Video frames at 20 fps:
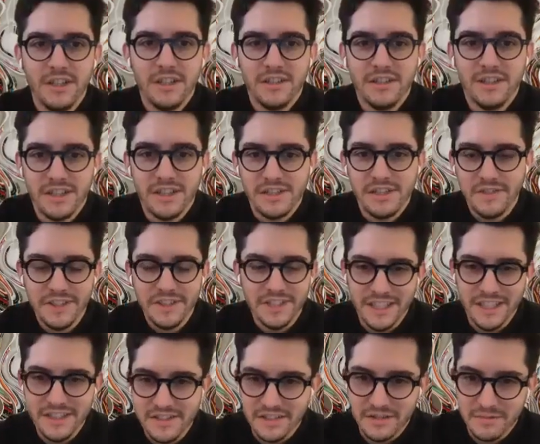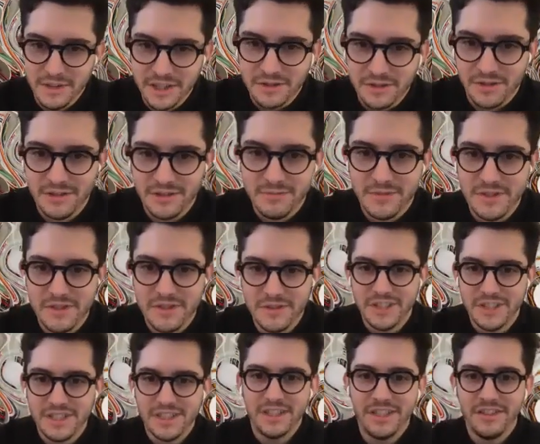that's fantastic, Michael. I'm so
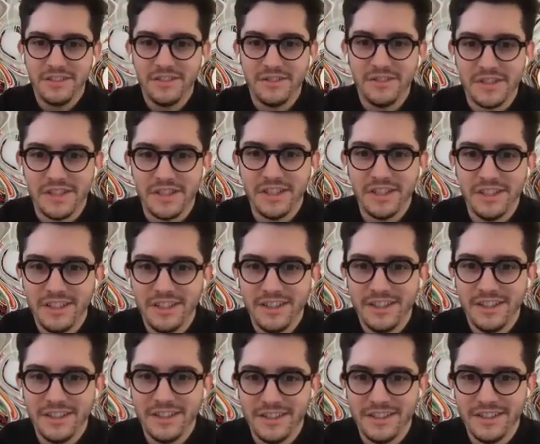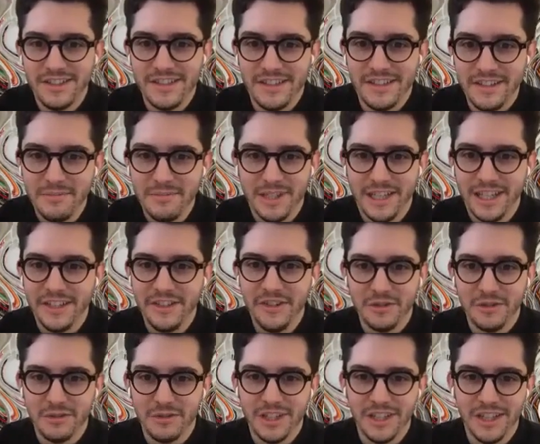excited to see this thing behind
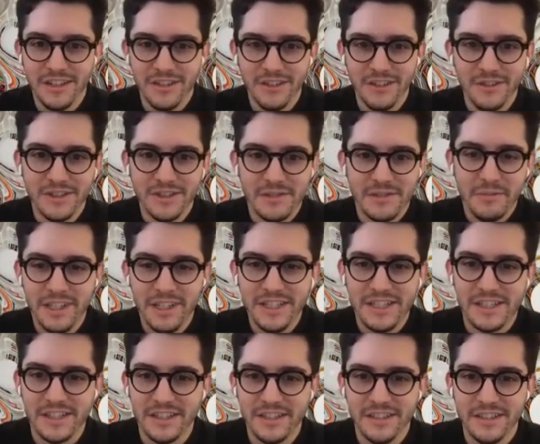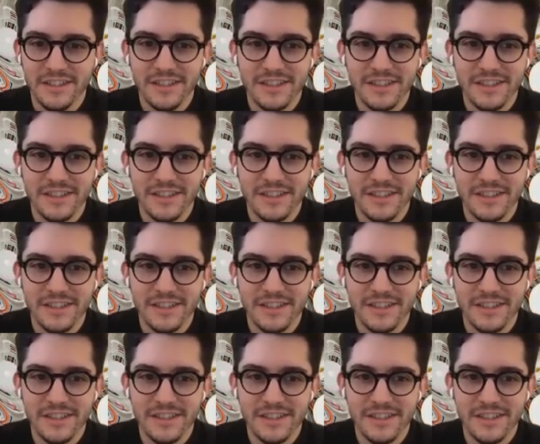you right now. It looks amazing.